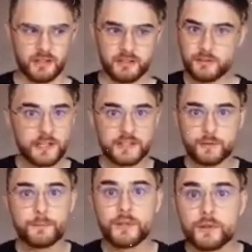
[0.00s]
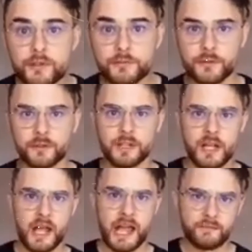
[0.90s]
The trees were beautiful,
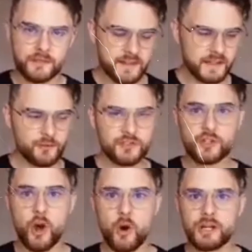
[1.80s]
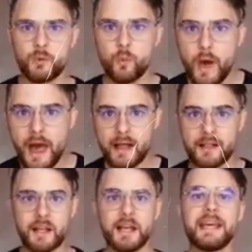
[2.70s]
everything was going
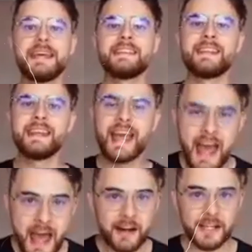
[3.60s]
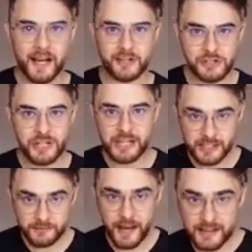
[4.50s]
well in the area she
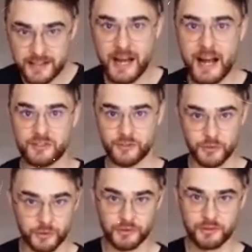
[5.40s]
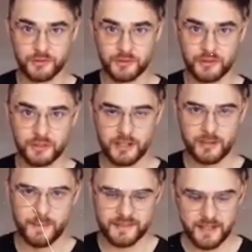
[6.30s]
invited us to.
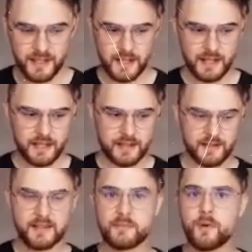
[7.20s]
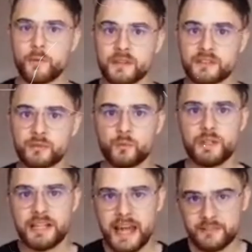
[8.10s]
But the moment
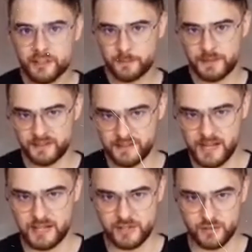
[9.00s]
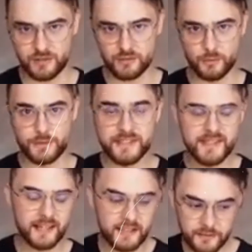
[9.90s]
we left her plantation, we
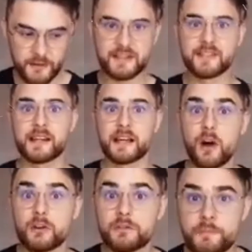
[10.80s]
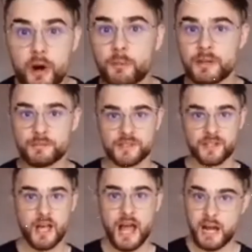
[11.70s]
started facing a lot of problems.
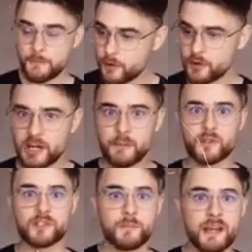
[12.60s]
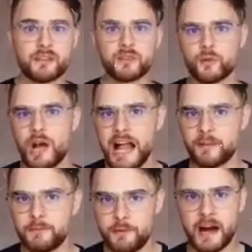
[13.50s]
Her program was meant to
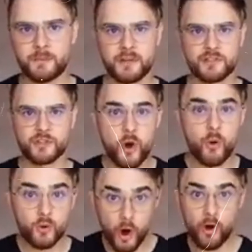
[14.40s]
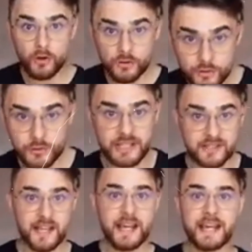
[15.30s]
help farmers grow cocoa
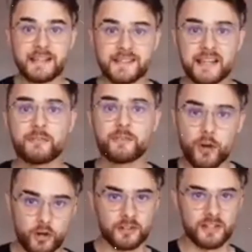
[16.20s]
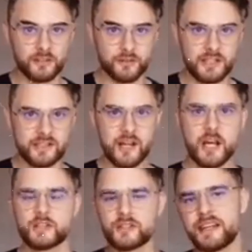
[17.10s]
trees instead of coconut trees
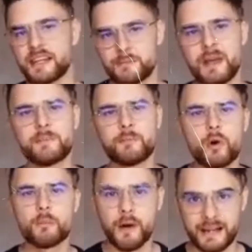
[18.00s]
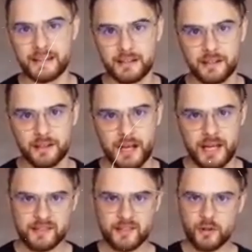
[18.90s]
so they can make more money.
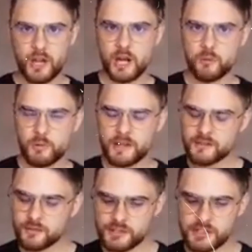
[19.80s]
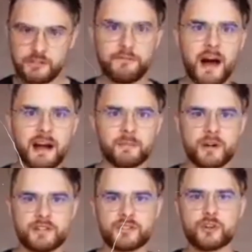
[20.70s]
And so we went to see
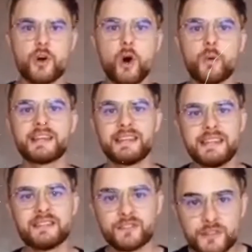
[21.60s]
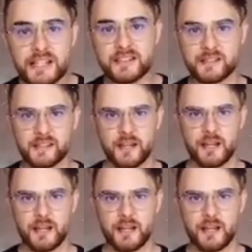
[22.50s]
farmers growing these trees.